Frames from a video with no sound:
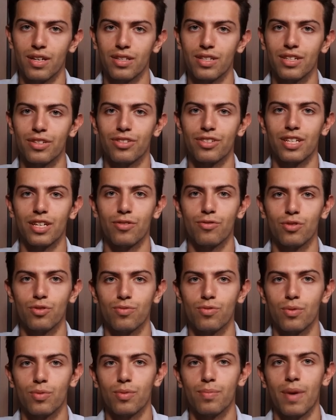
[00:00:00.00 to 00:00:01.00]
can save you
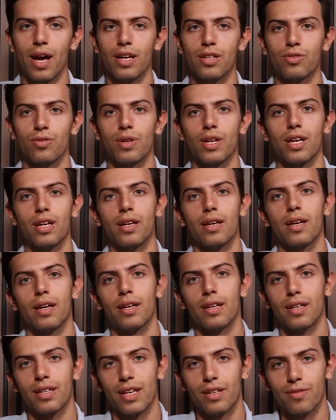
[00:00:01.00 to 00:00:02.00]
from a bad trade,
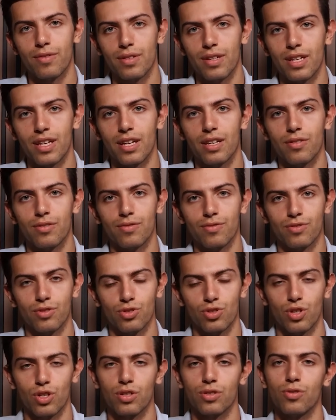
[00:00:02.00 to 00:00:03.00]
even if the
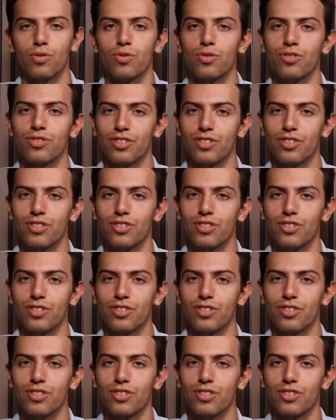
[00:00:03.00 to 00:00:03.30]
chart looks